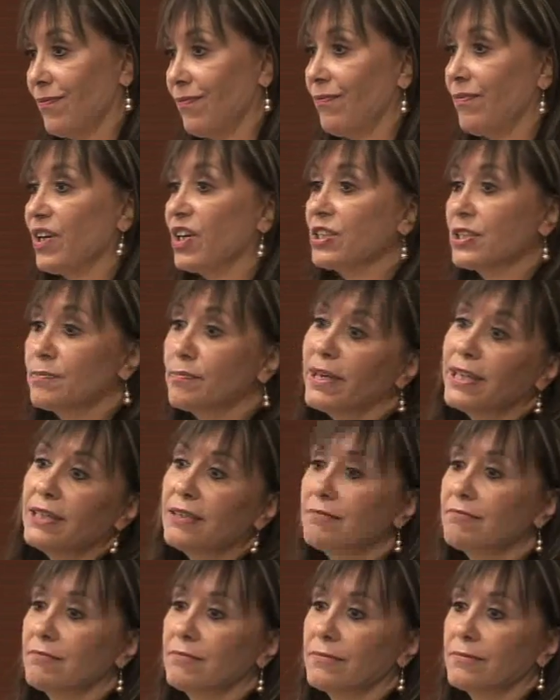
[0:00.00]
because
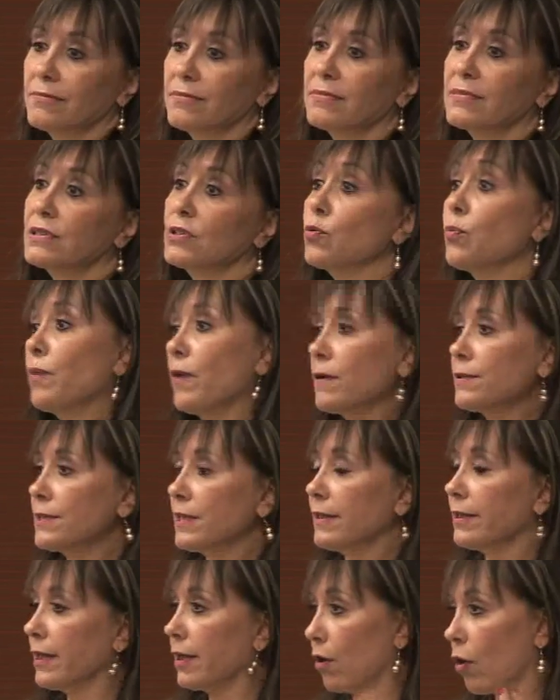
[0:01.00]
men,
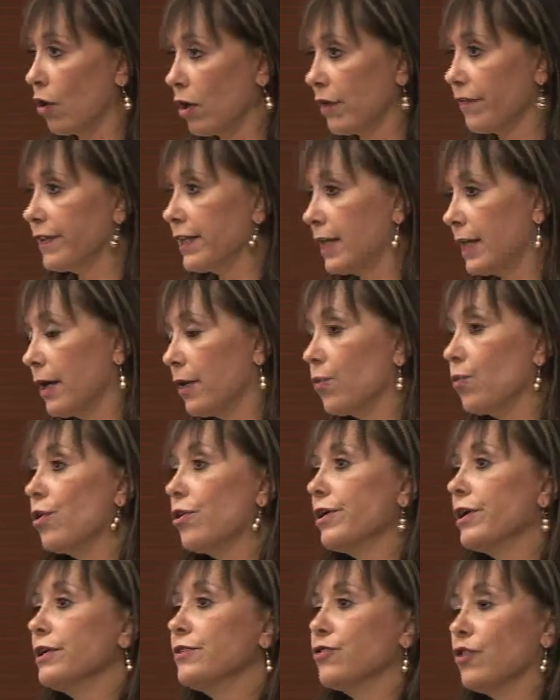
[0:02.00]
supposedly all of them are
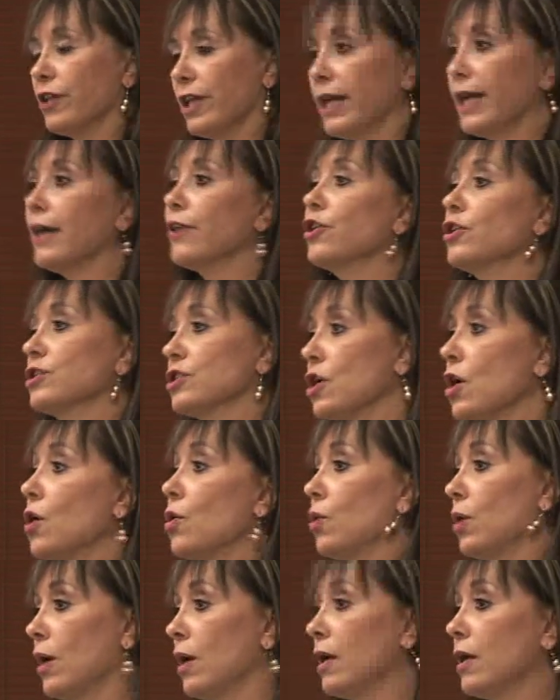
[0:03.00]
working, so they cannot
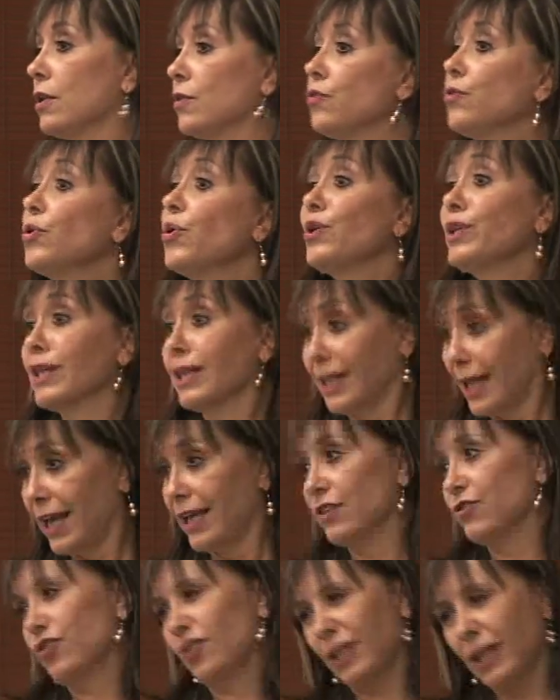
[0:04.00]
go during the
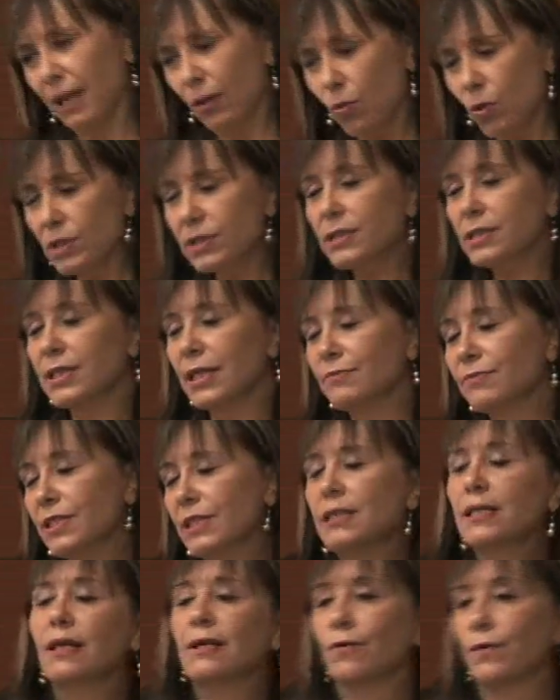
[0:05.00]
day. So that was
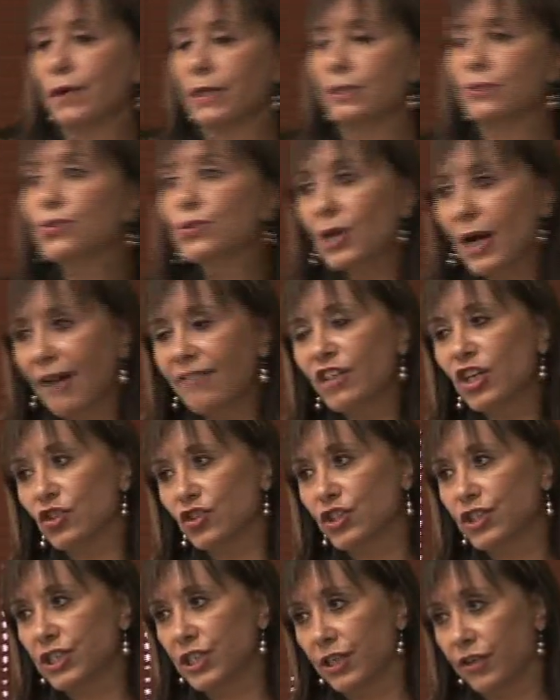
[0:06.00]
something that we need to have in
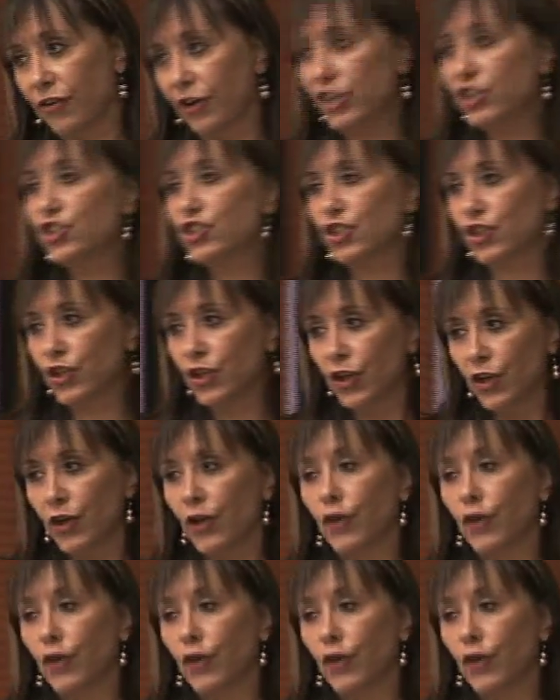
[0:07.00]
consideration